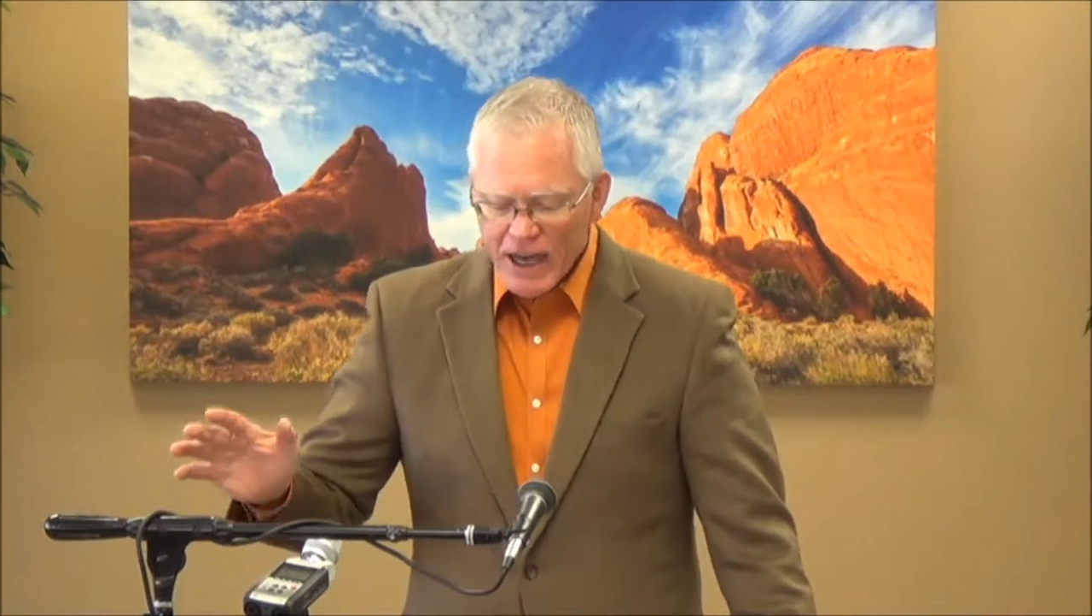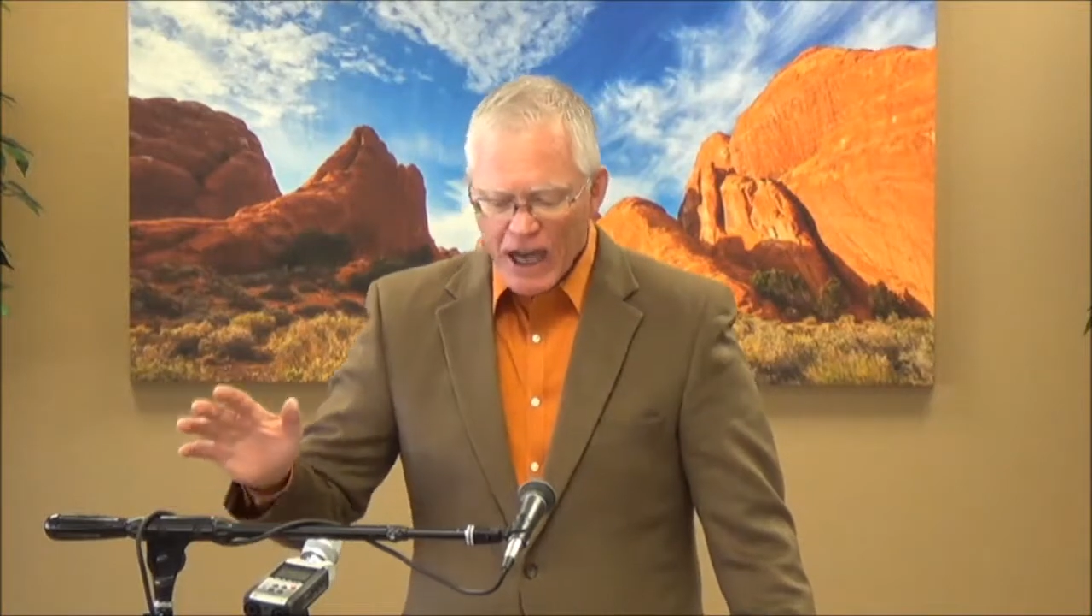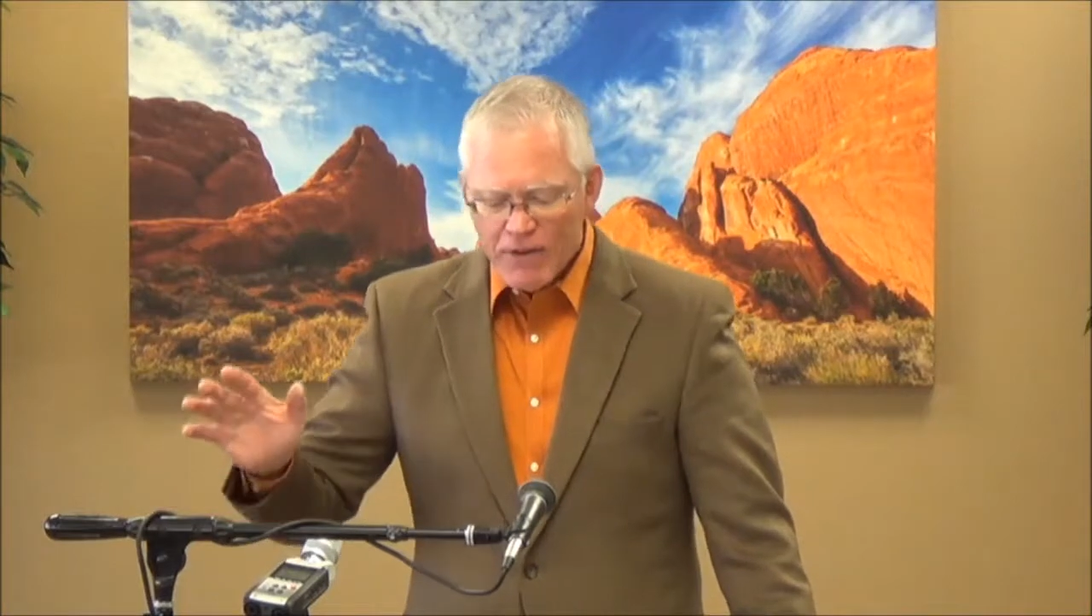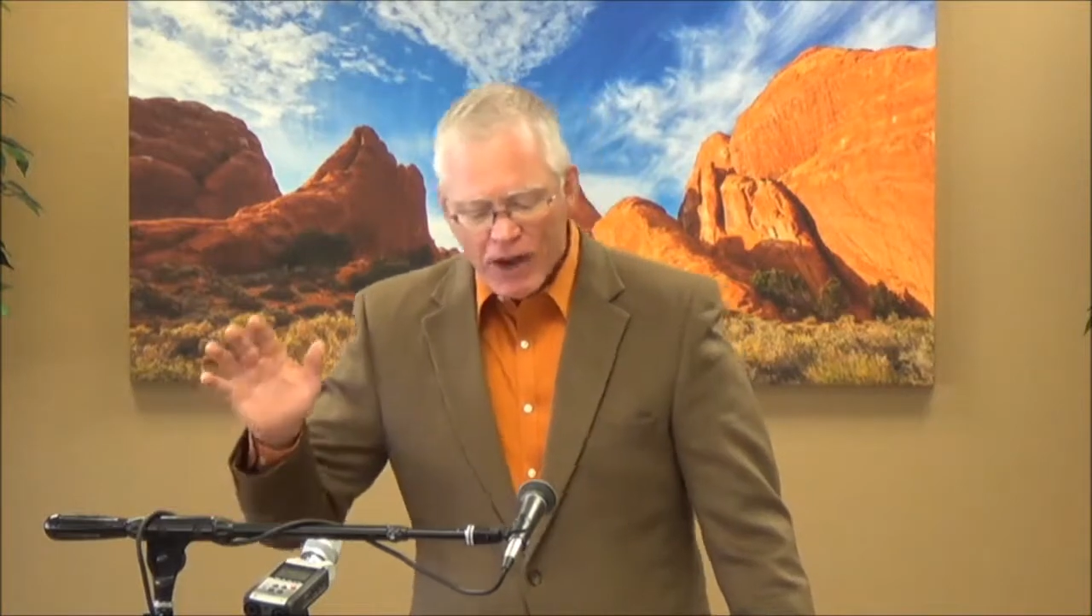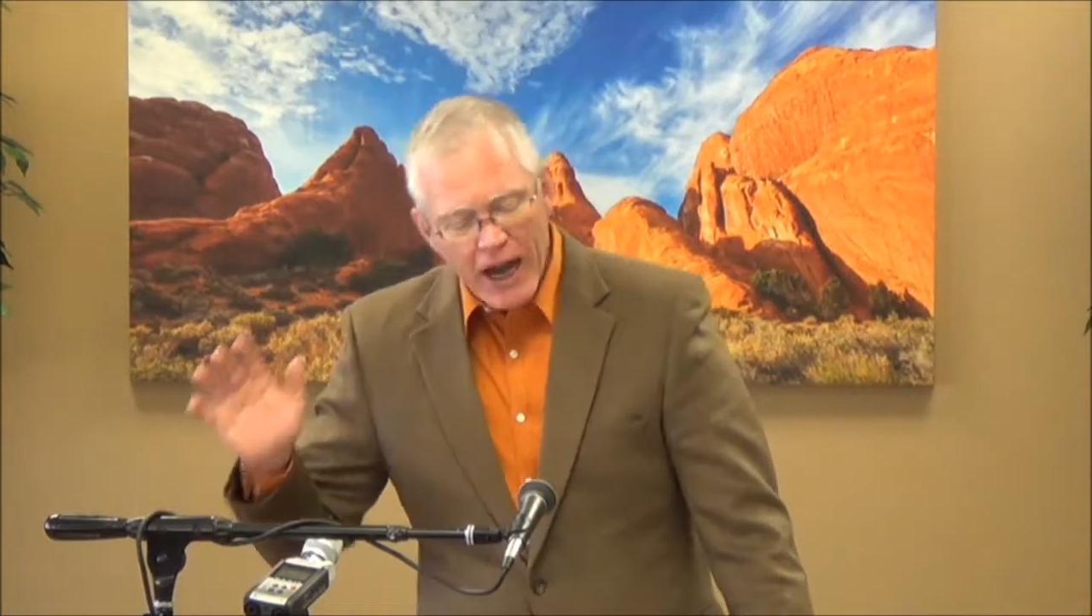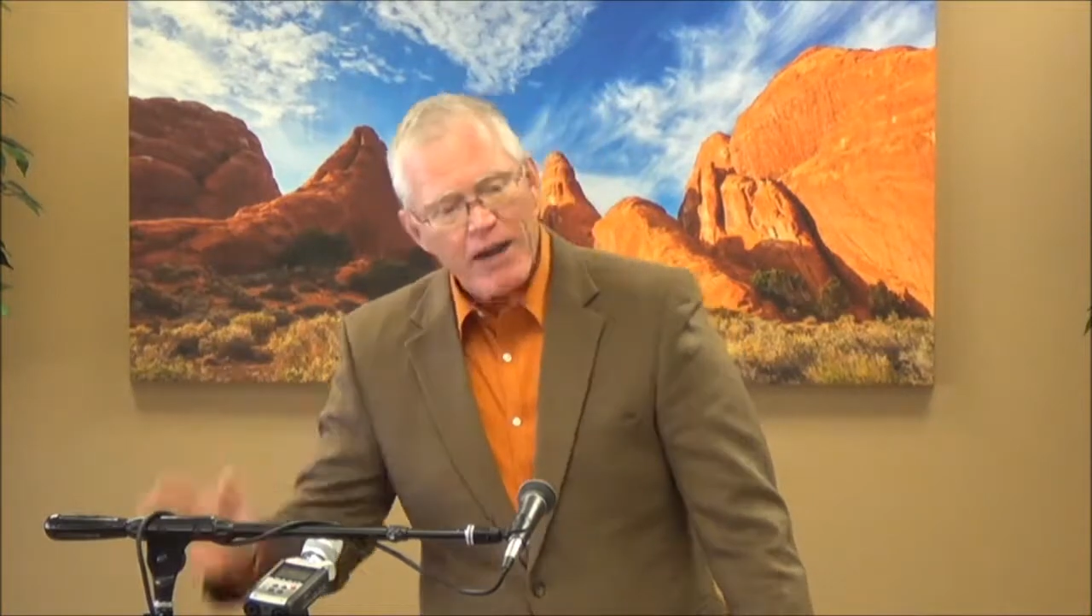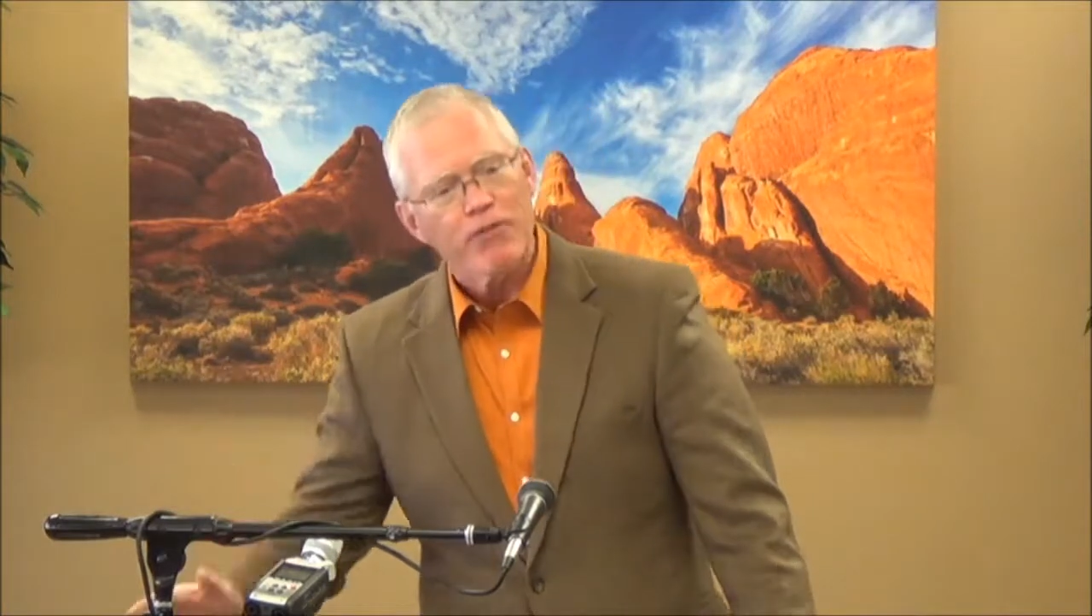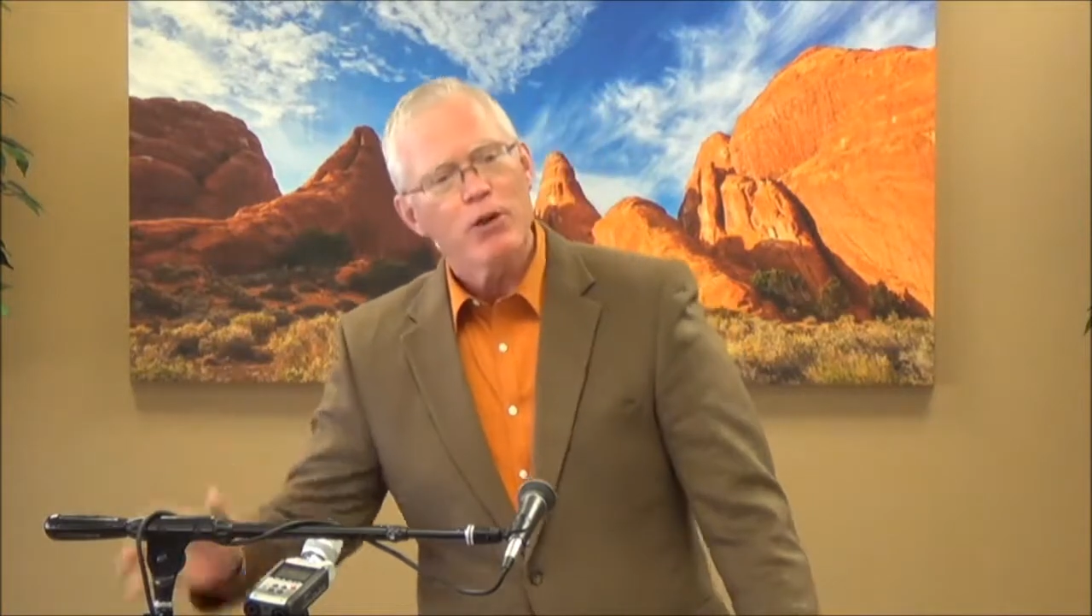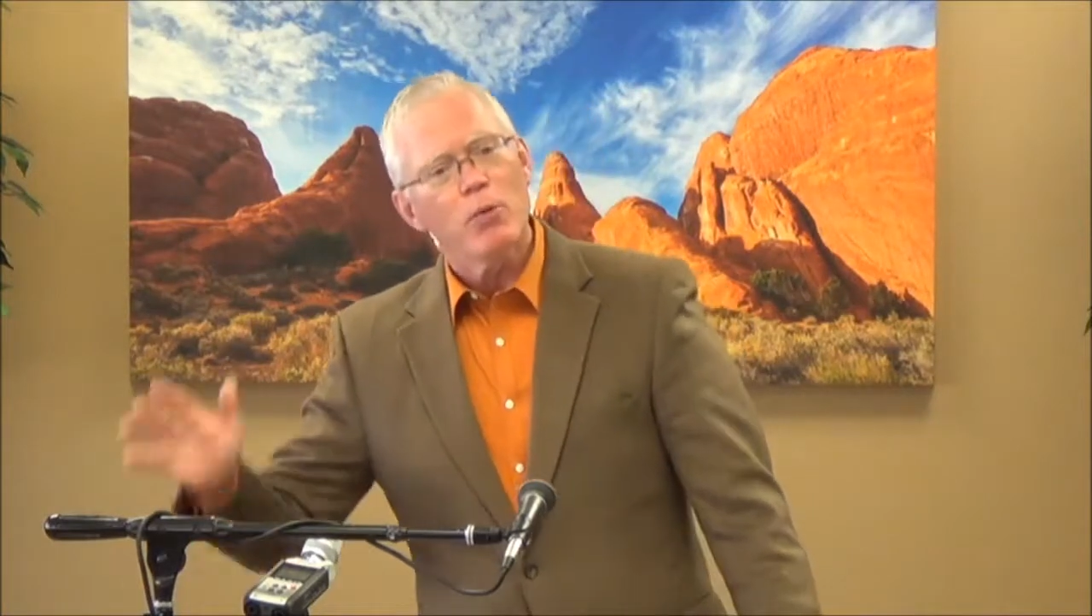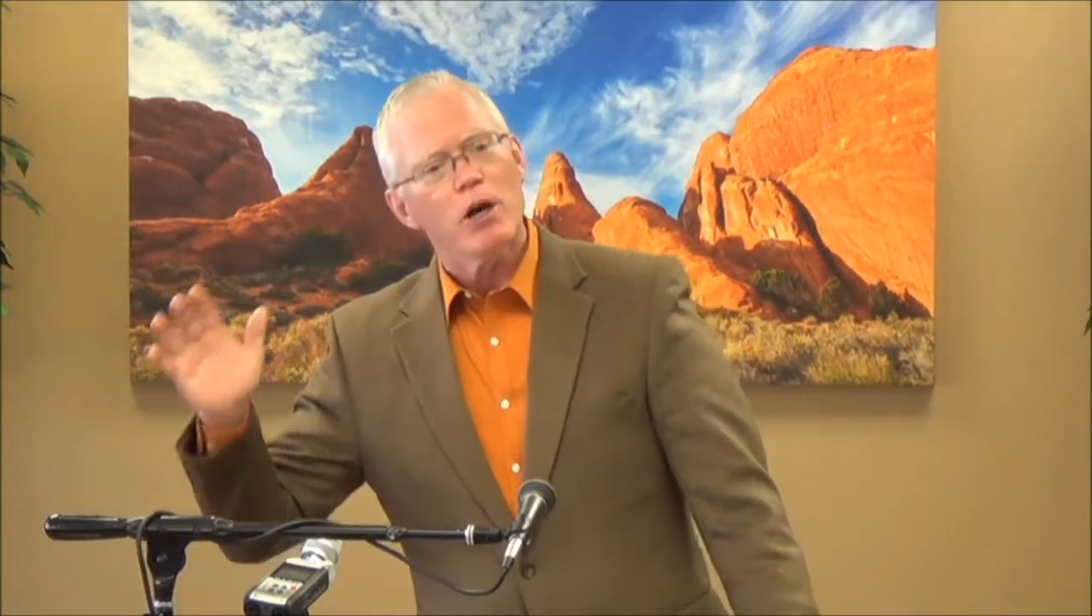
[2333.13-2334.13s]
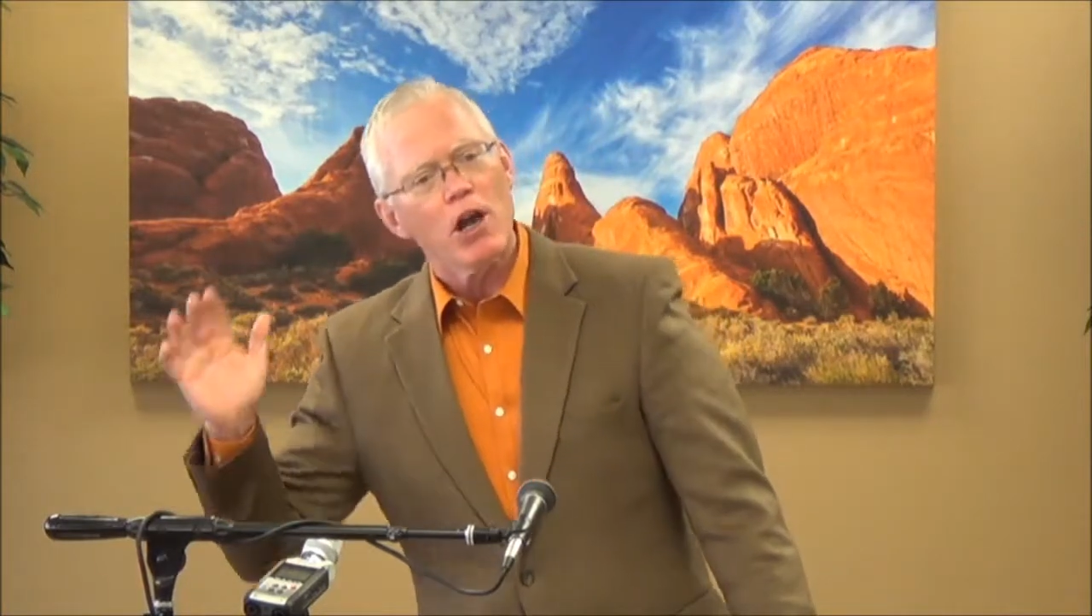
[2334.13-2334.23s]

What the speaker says: of everyone